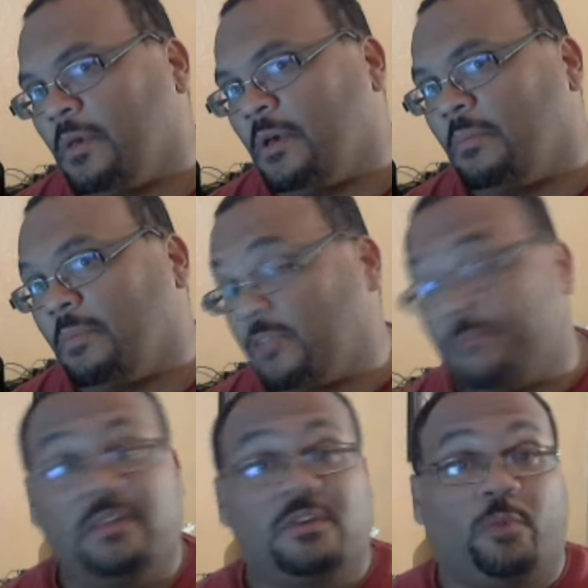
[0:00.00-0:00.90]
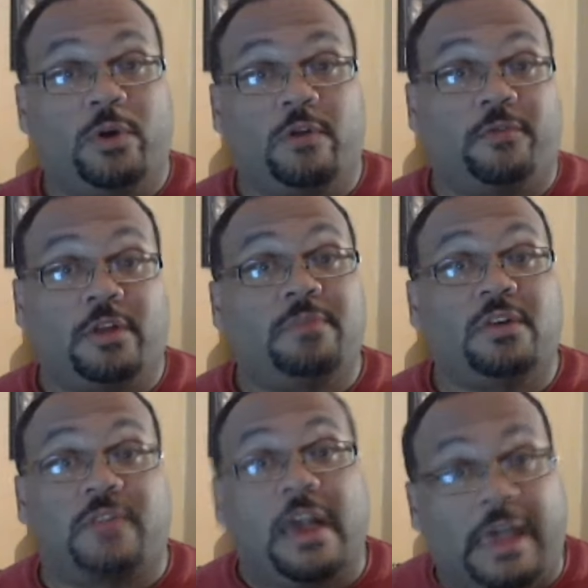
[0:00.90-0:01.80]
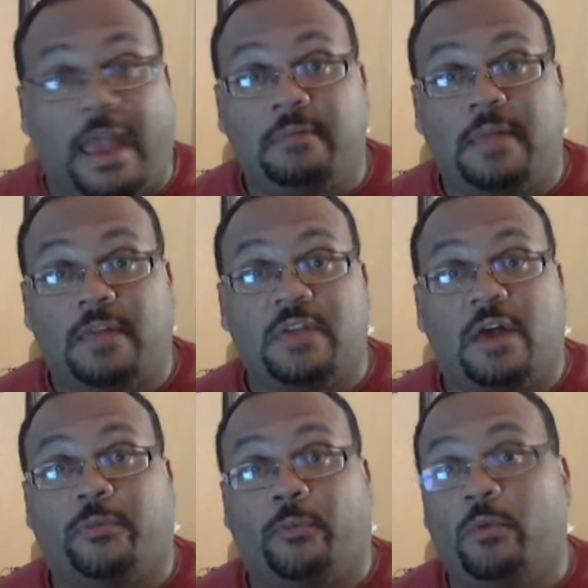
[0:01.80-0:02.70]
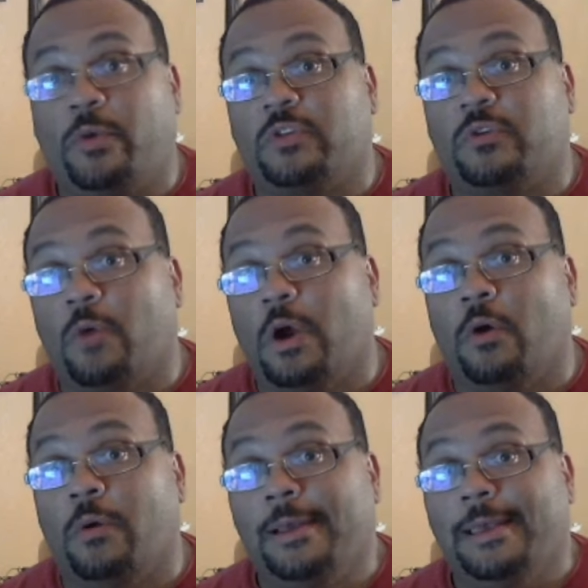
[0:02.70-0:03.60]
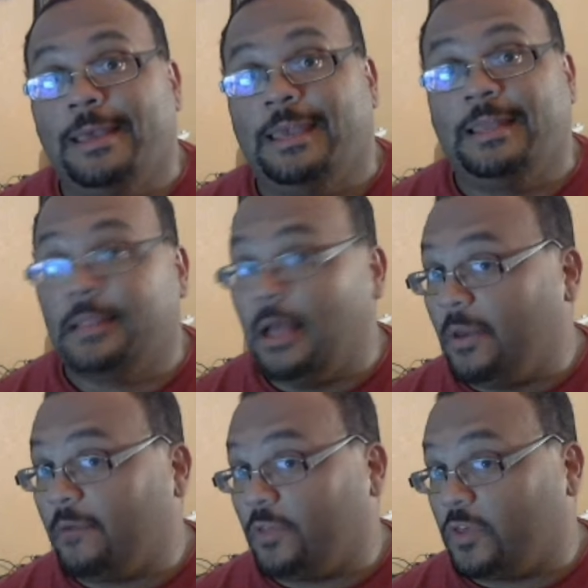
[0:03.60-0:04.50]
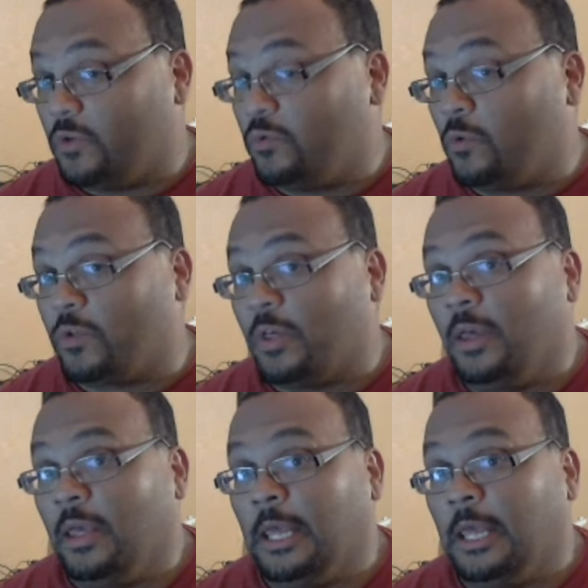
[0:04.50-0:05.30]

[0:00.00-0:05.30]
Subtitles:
But it's been sweeter for them this decade. That's now 3 wins in a row in Lubbock for the Sooners.